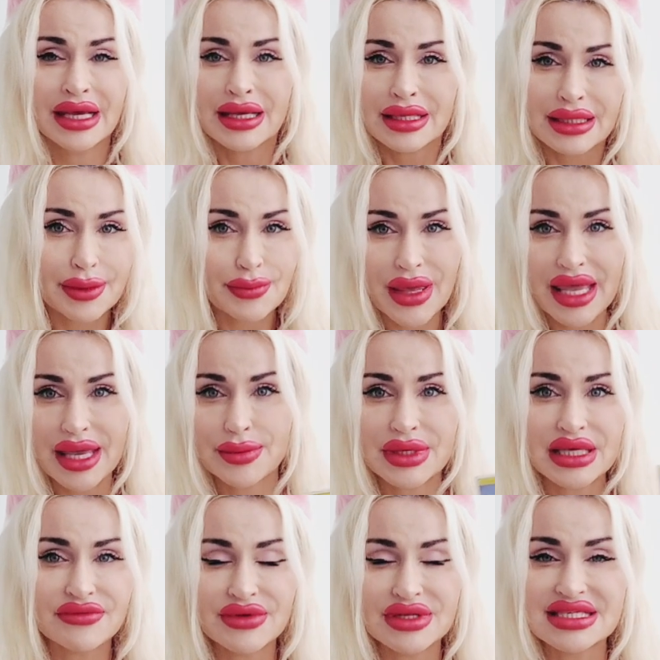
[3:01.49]
like, babe,
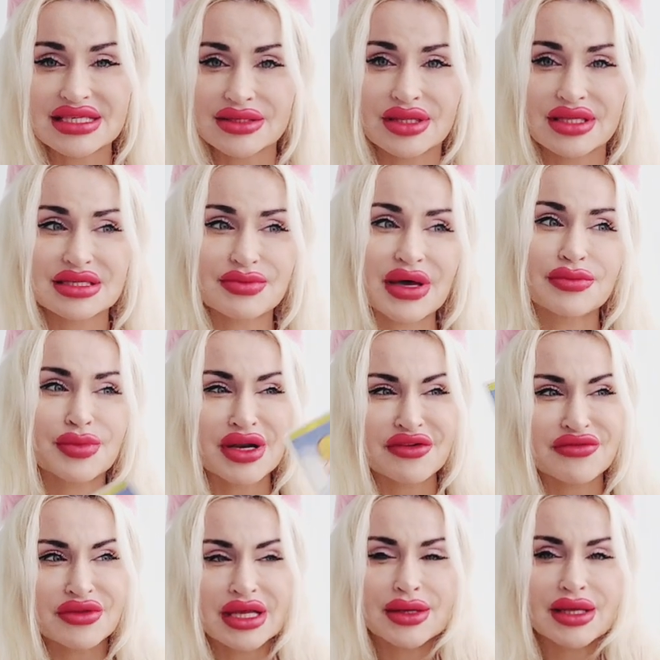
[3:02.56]
even still this month, but I
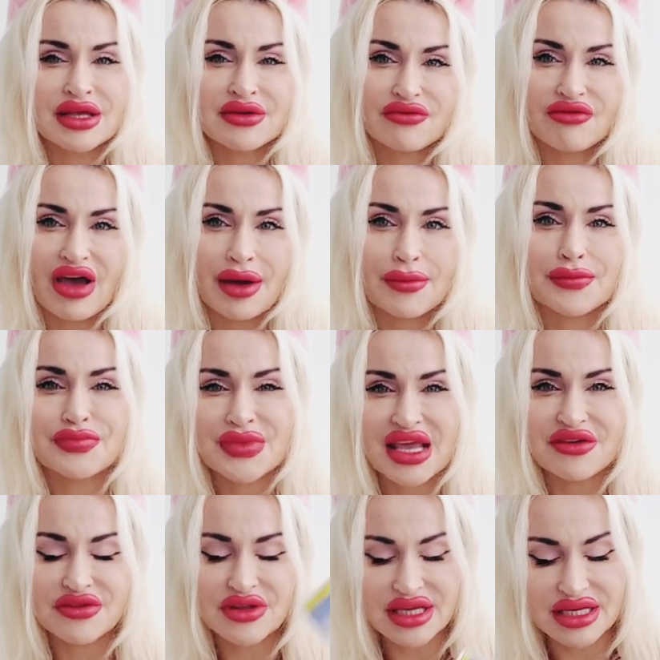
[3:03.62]
feel like in Feb,
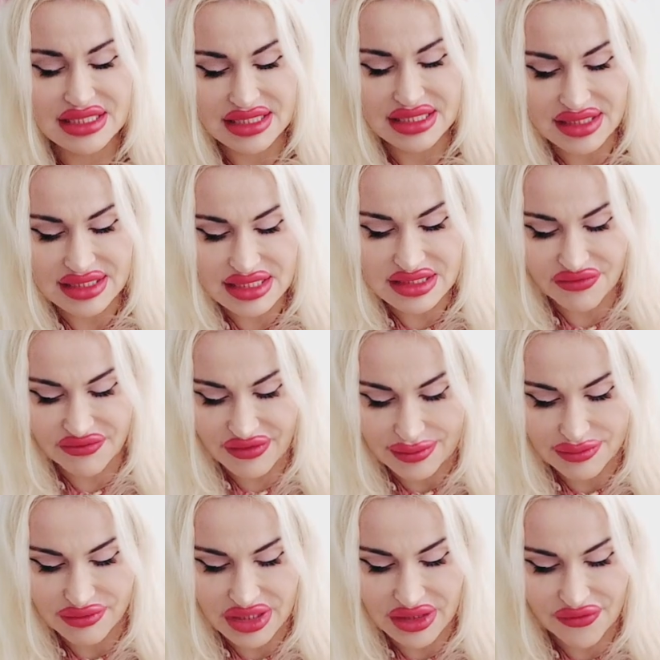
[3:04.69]
I feel like this is a
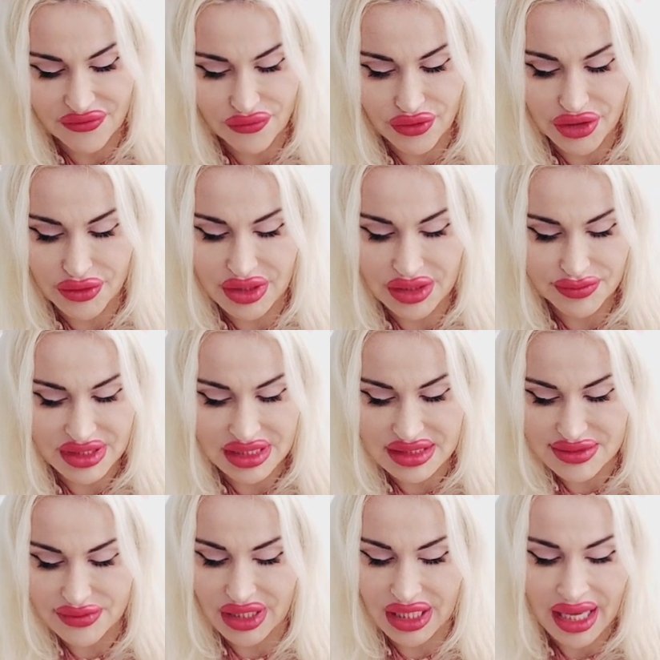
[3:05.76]
Feb reading for you, could be
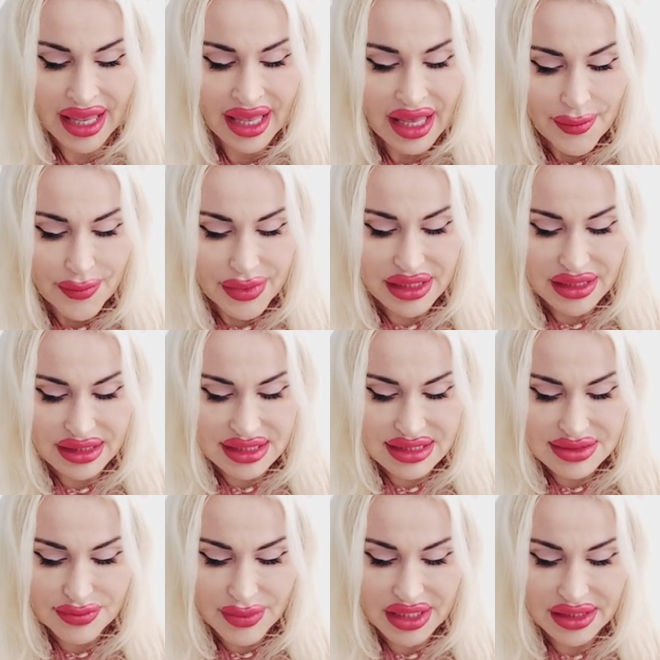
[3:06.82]
this week, but
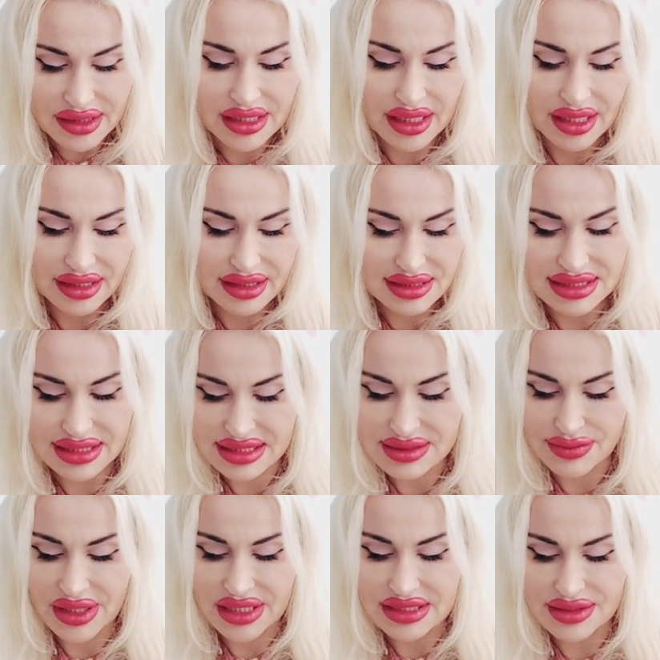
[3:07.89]
this month, this next
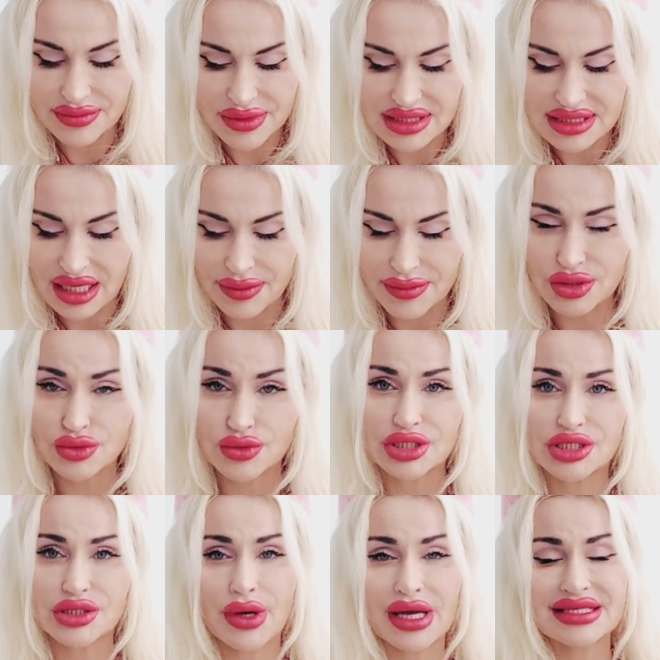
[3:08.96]
month, somebody's coming
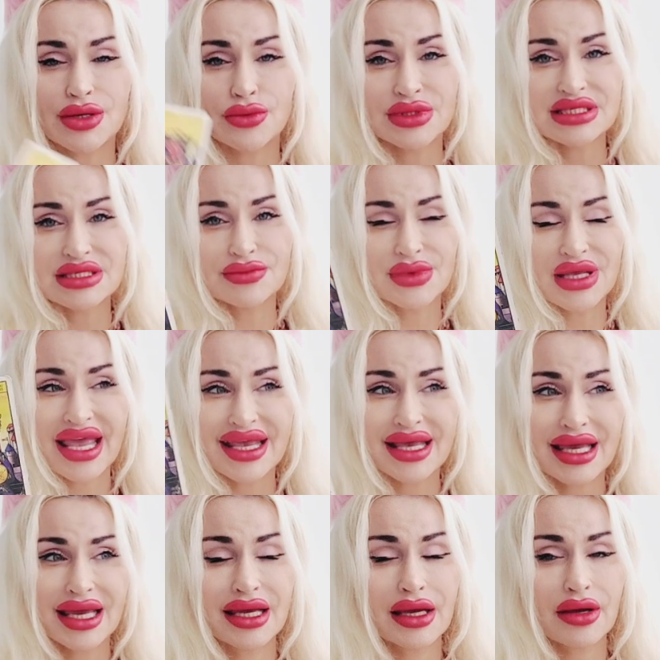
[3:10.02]
towards you. It's going to be a
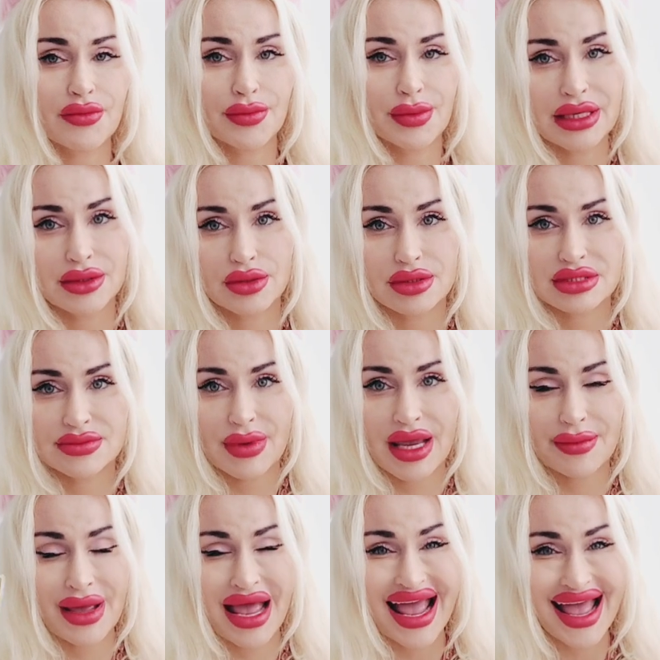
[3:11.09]
King of Pentacles, babe.
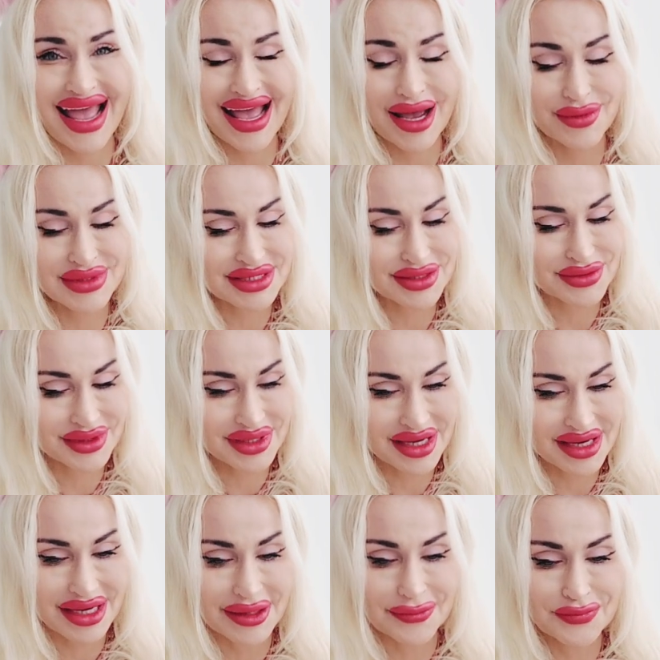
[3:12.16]
Ah, what's going
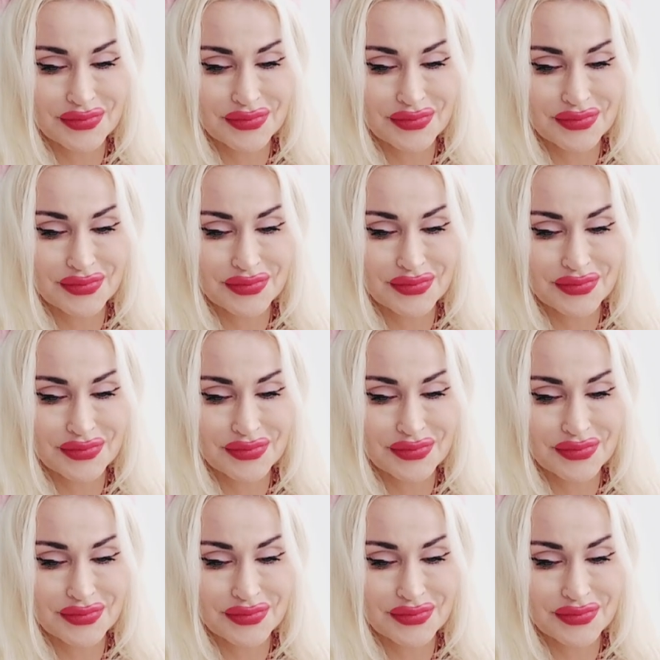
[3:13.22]
on?